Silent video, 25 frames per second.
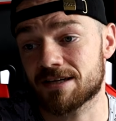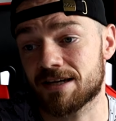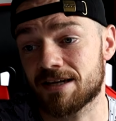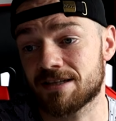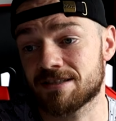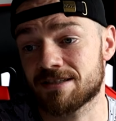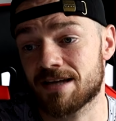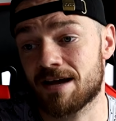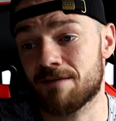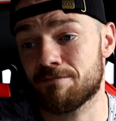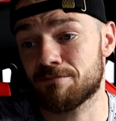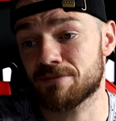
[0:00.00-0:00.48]
a
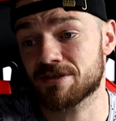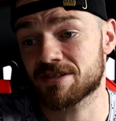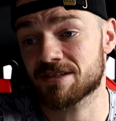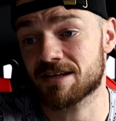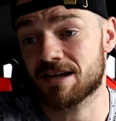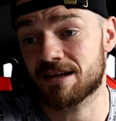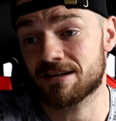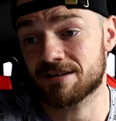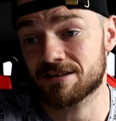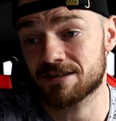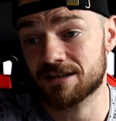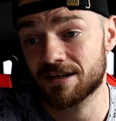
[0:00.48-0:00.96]

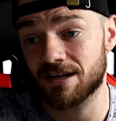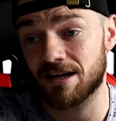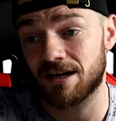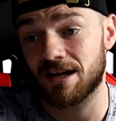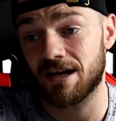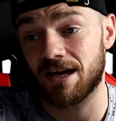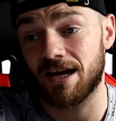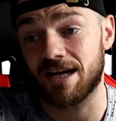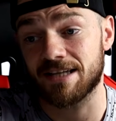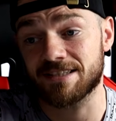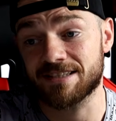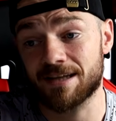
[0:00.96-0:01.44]
10%,
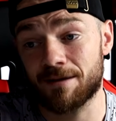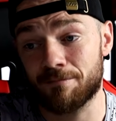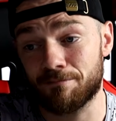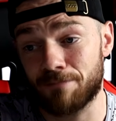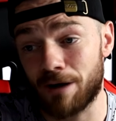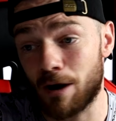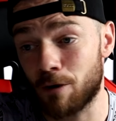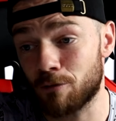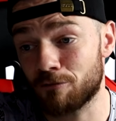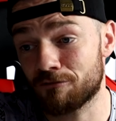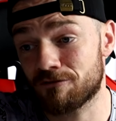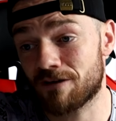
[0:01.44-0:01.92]
a
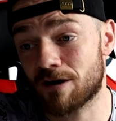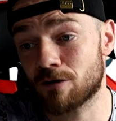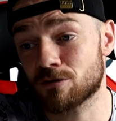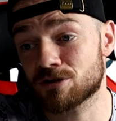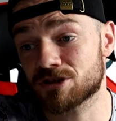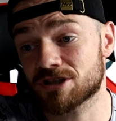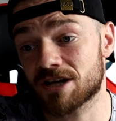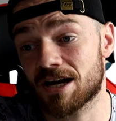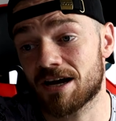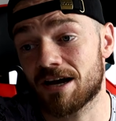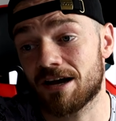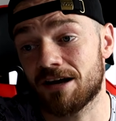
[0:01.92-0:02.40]
£10
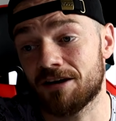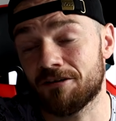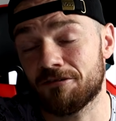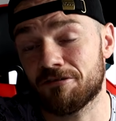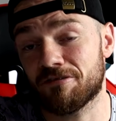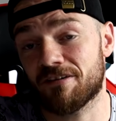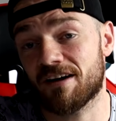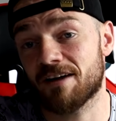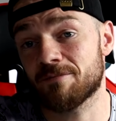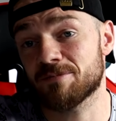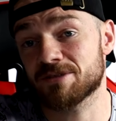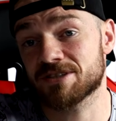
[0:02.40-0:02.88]
voucher, and a
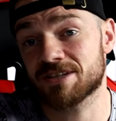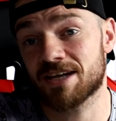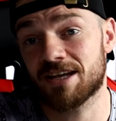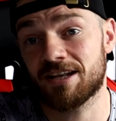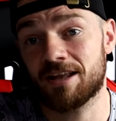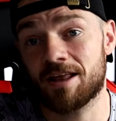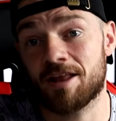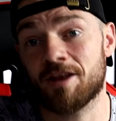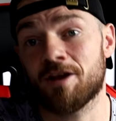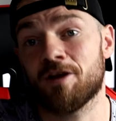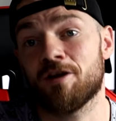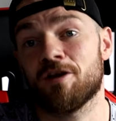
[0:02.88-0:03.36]
5%,
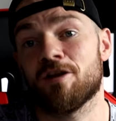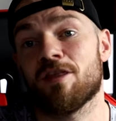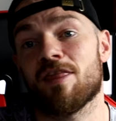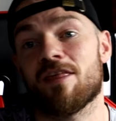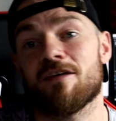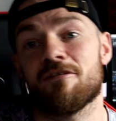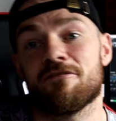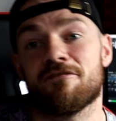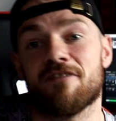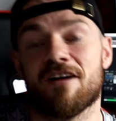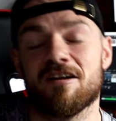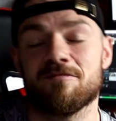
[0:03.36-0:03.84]
and
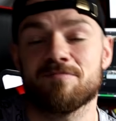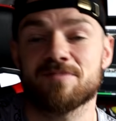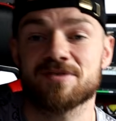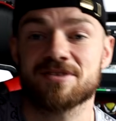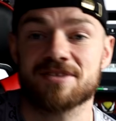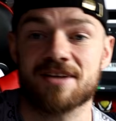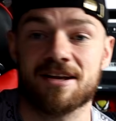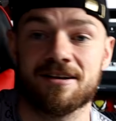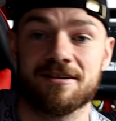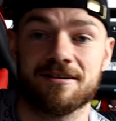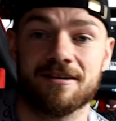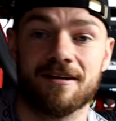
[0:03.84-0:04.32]
another
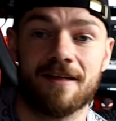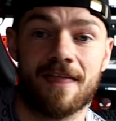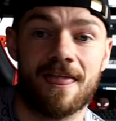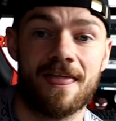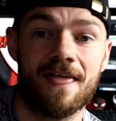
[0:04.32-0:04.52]
5%.